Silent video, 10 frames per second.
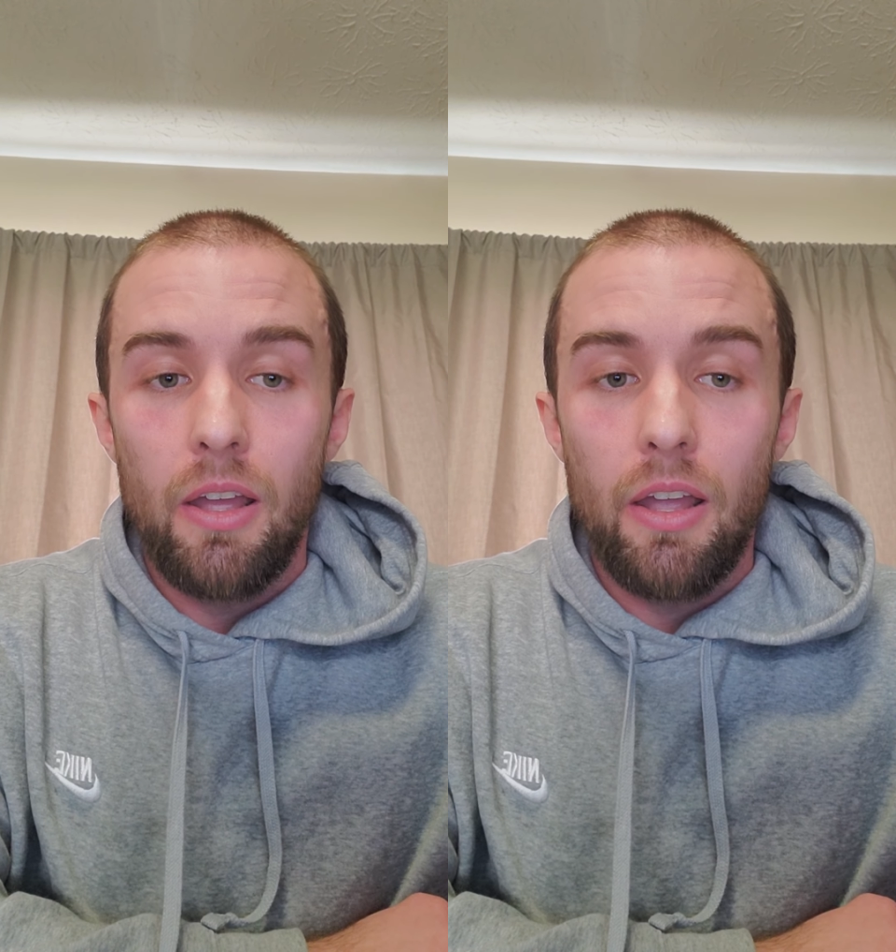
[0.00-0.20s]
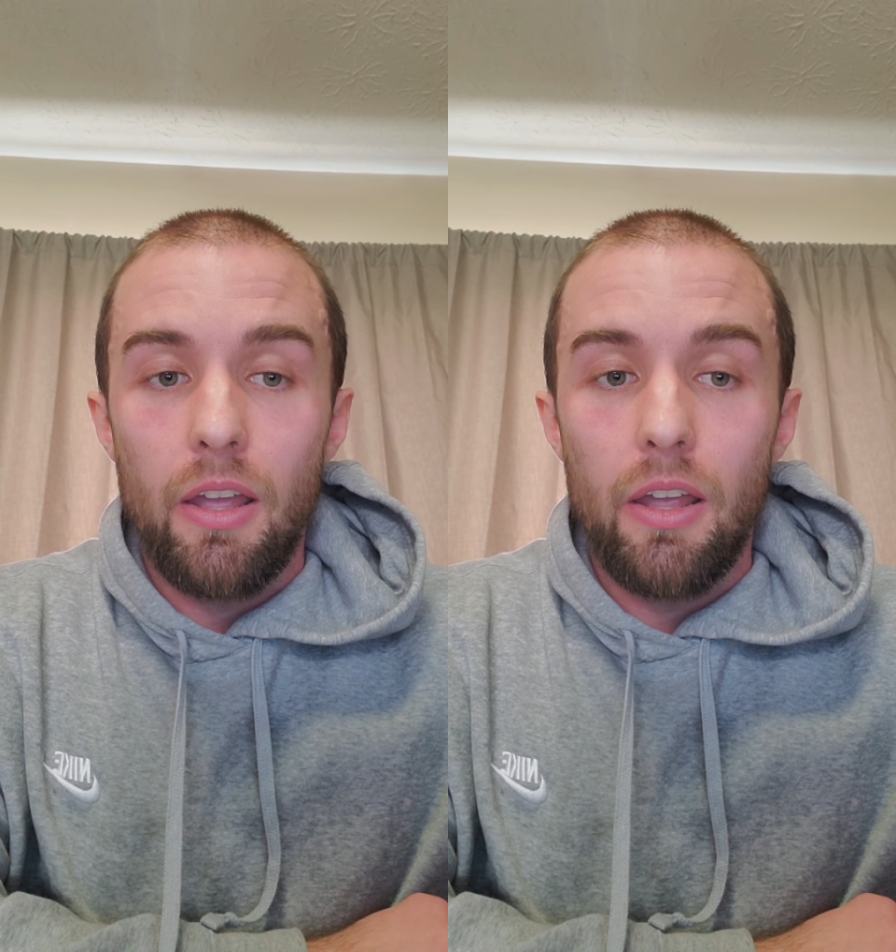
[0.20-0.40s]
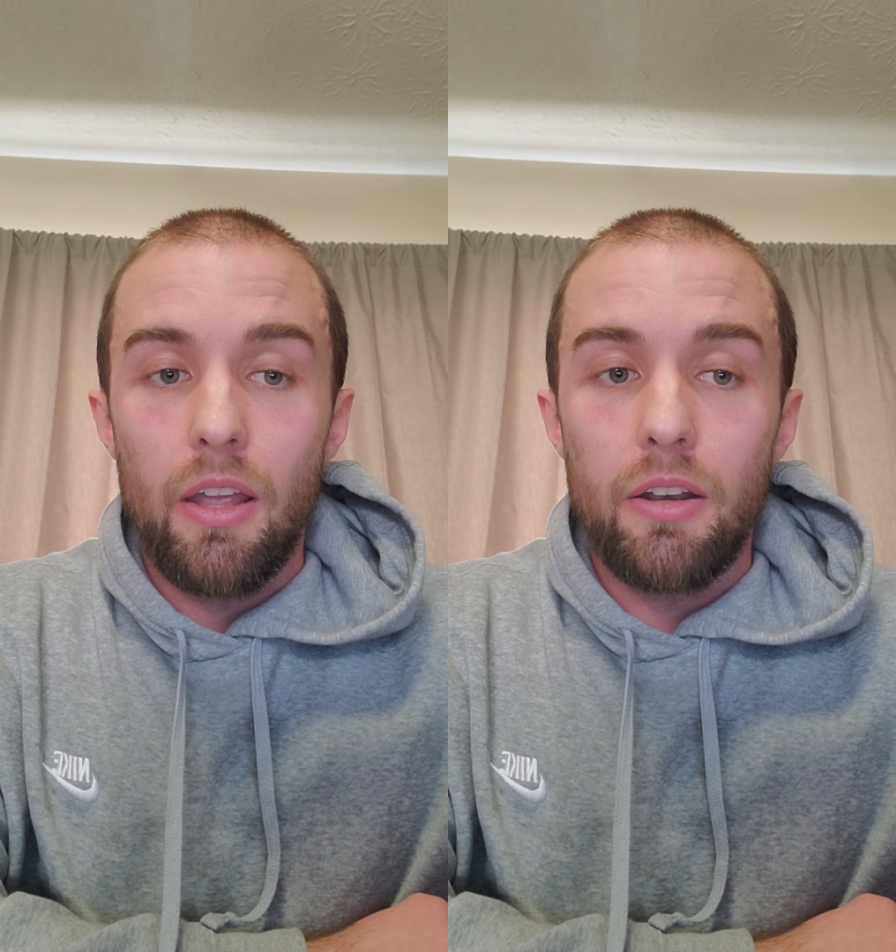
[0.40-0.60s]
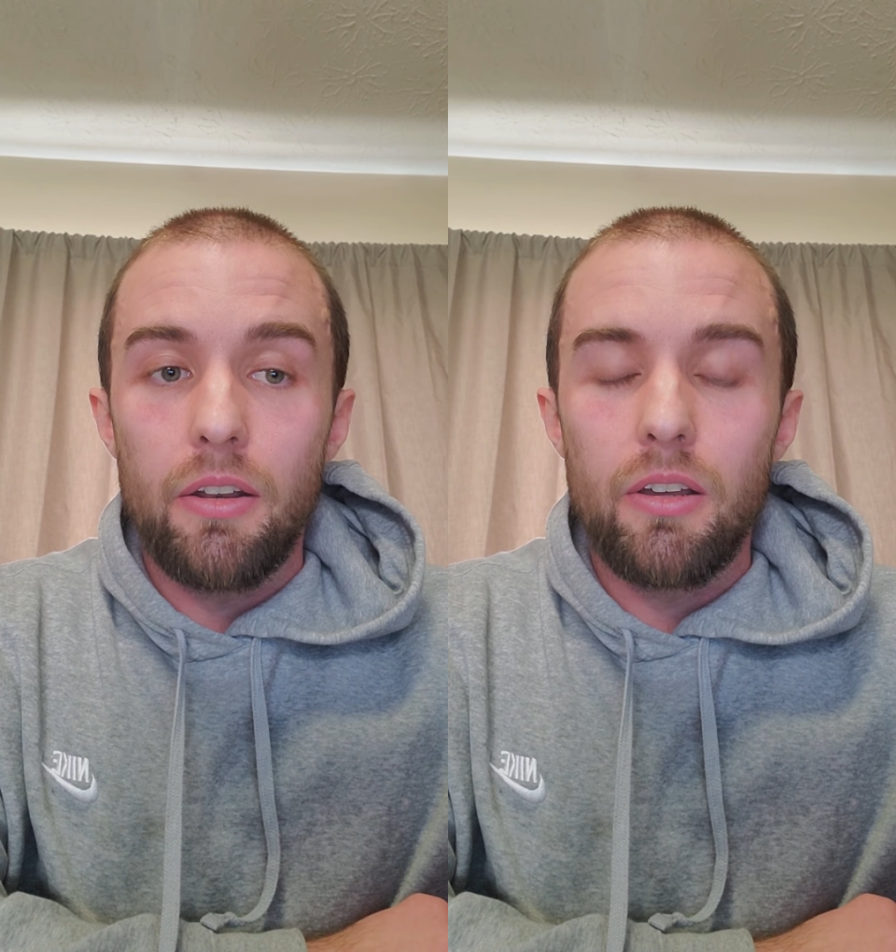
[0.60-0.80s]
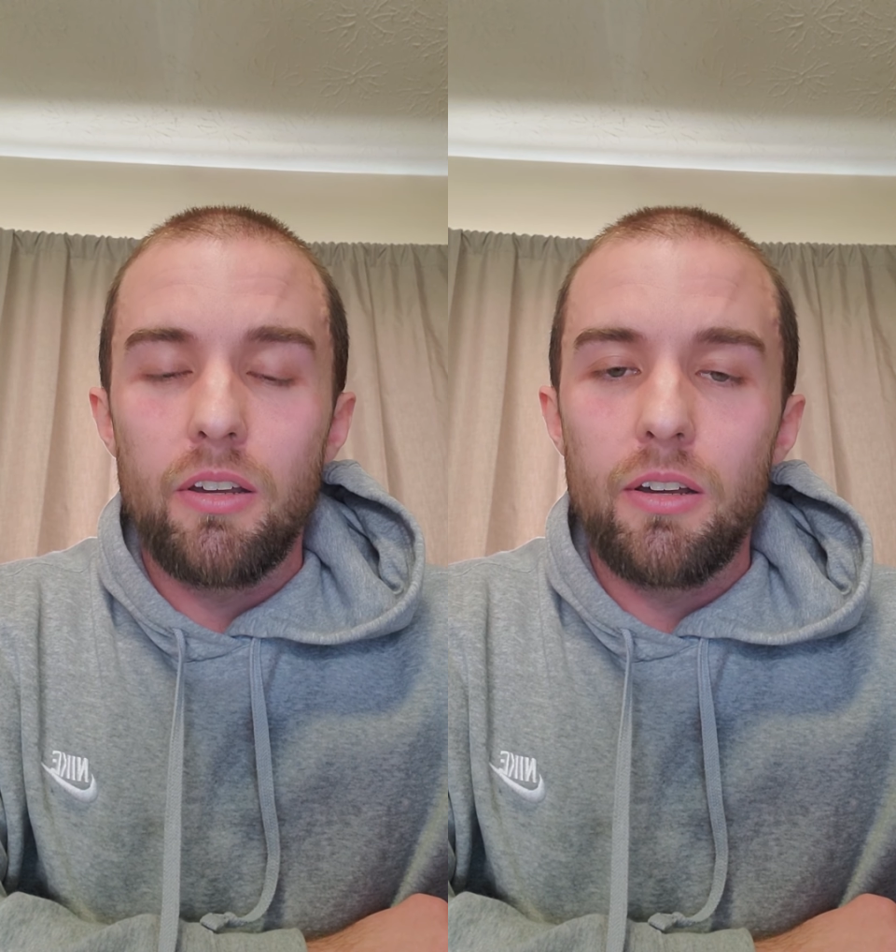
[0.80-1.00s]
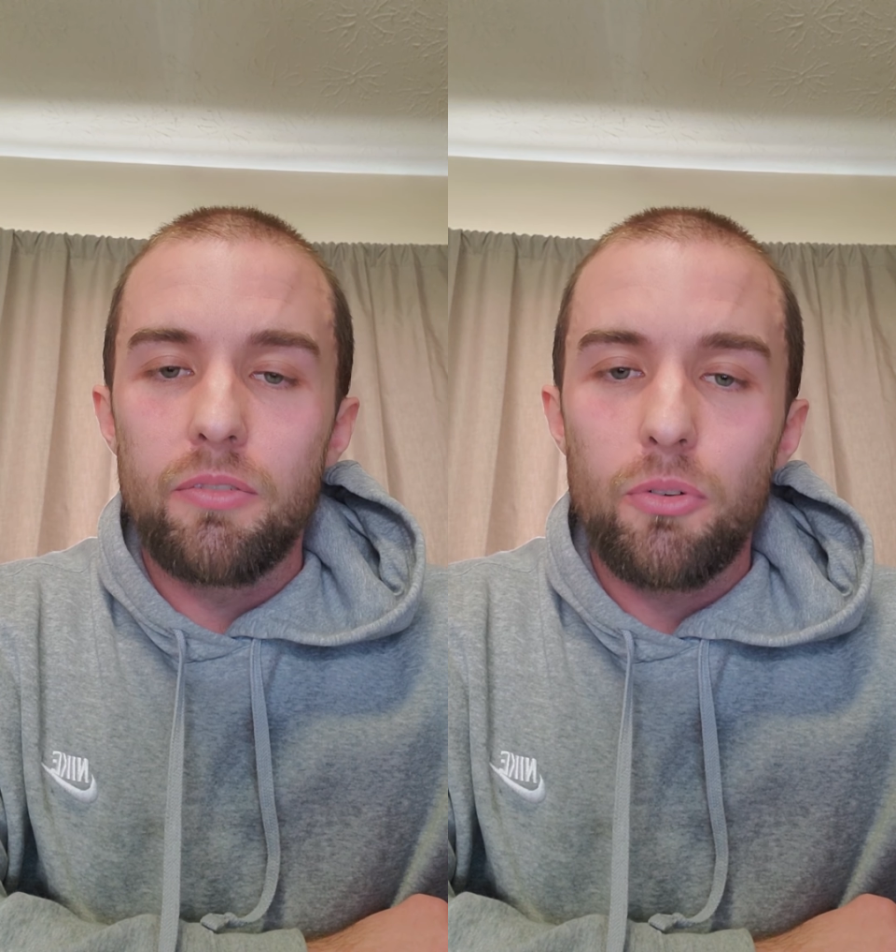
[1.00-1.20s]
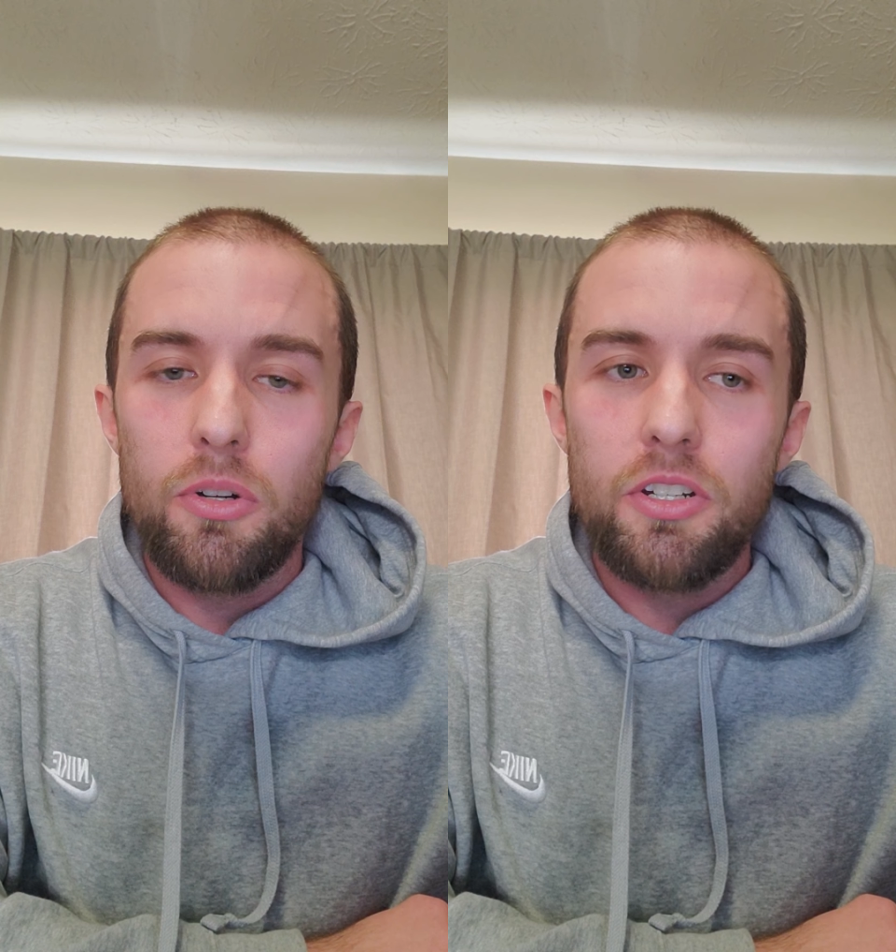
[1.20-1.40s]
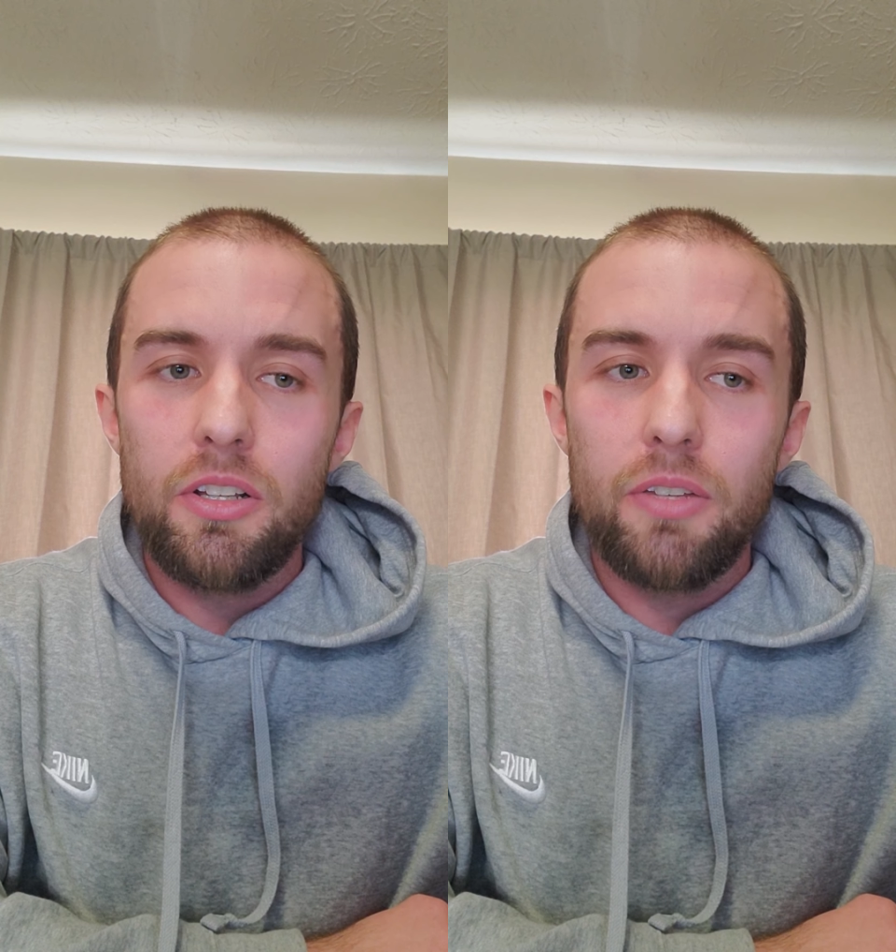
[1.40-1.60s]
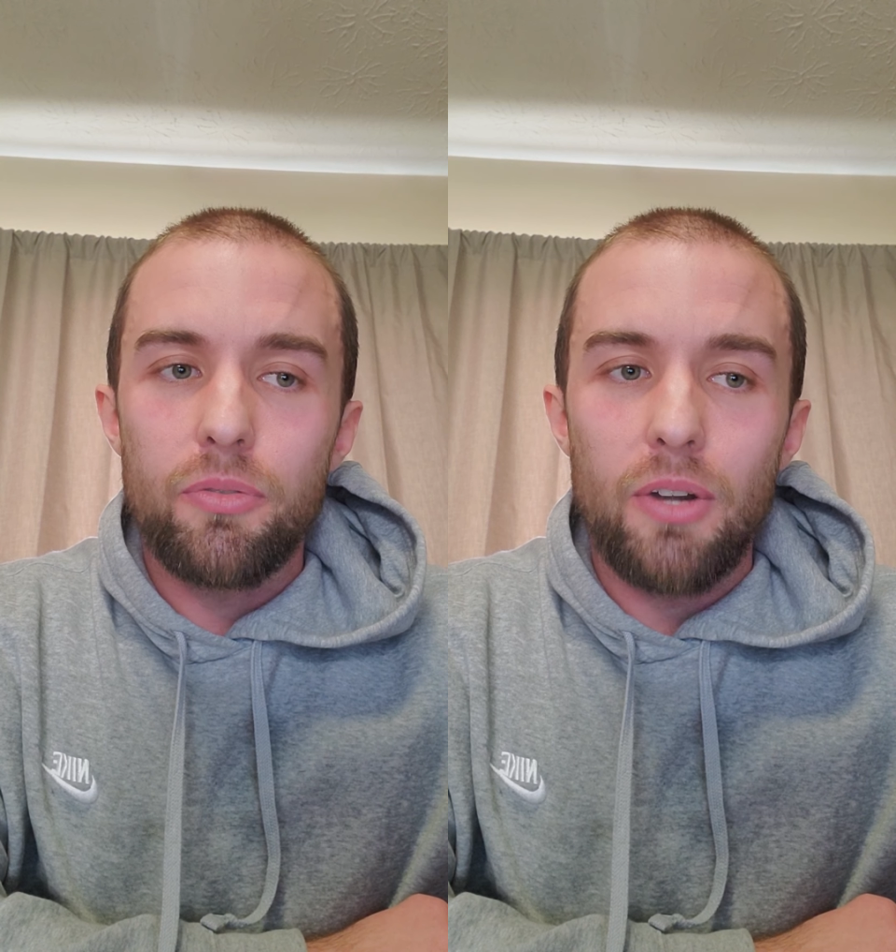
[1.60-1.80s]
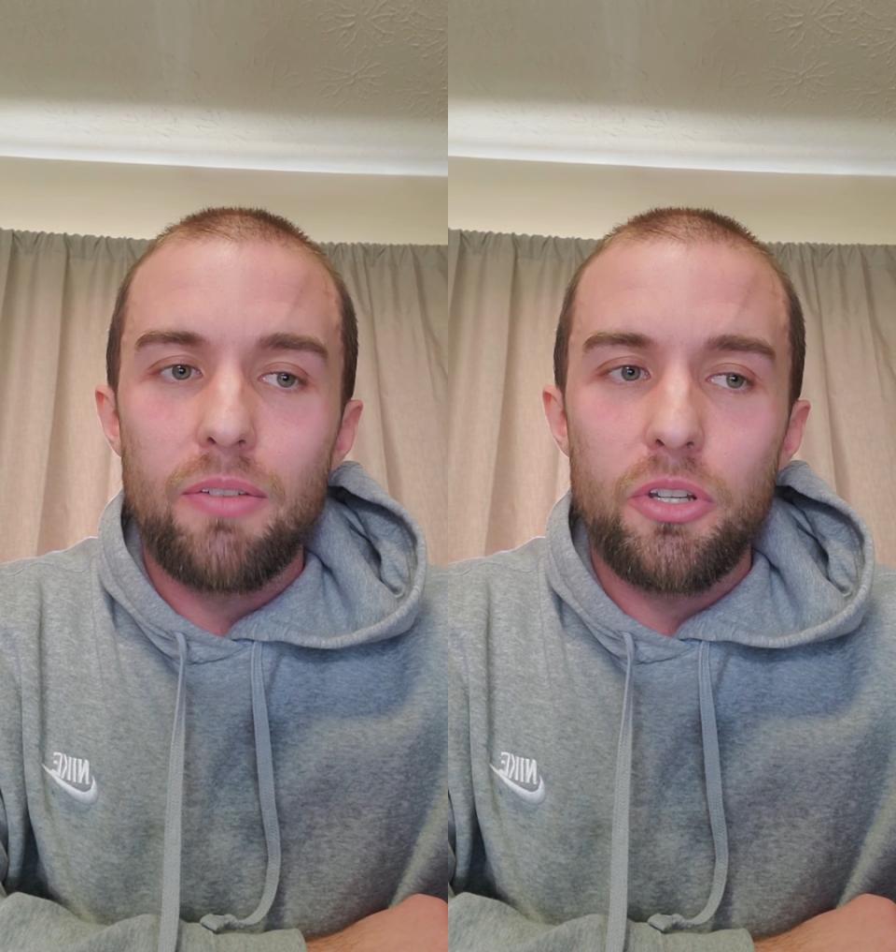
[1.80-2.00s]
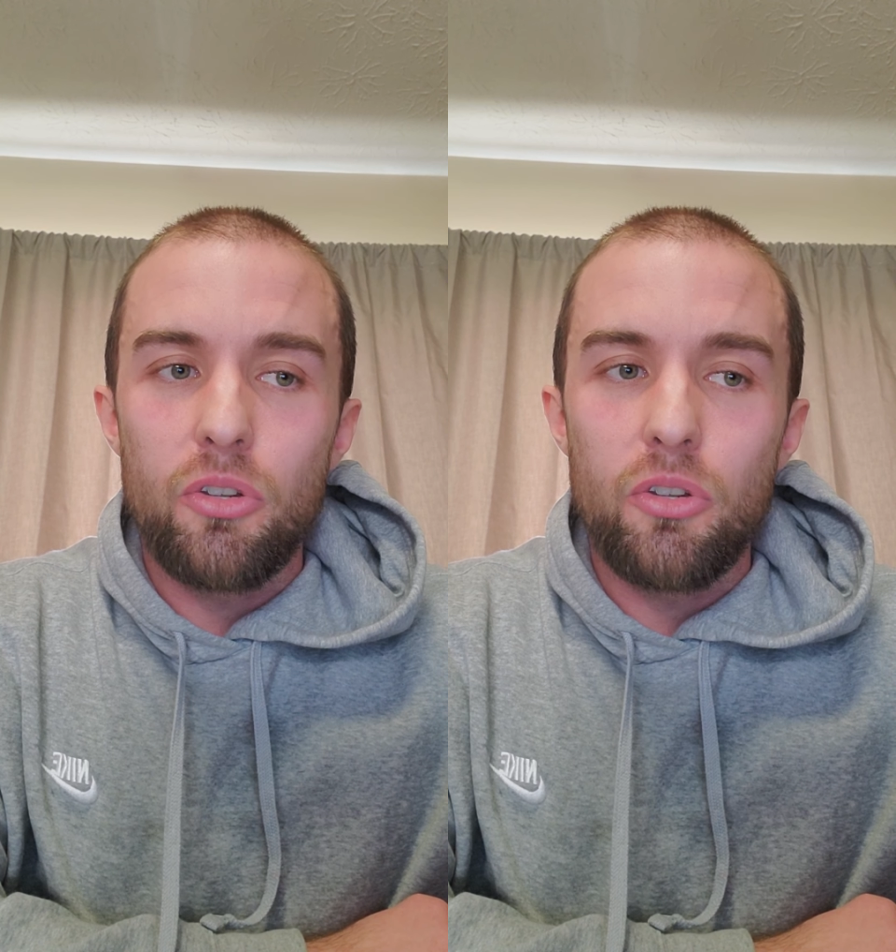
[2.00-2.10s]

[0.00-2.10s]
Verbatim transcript: and, and unfortunately for every